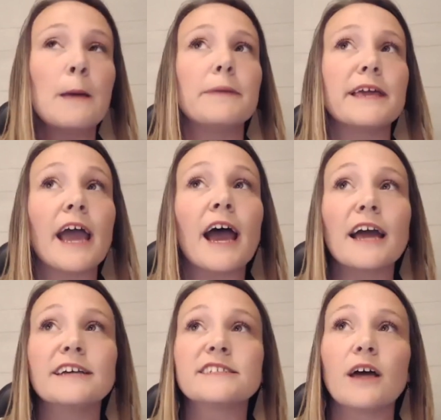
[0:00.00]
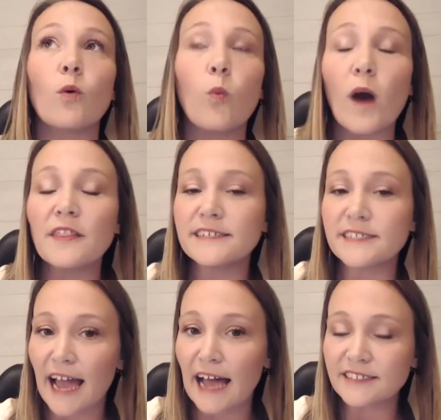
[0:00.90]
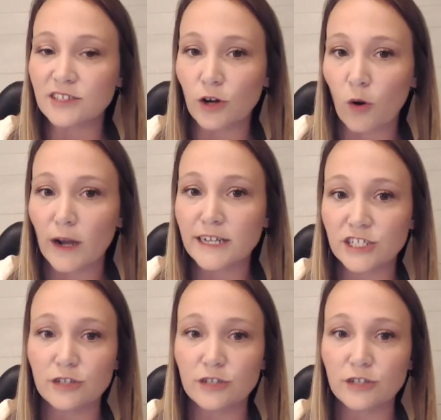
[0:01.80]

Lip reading: because what these tasks are going to do,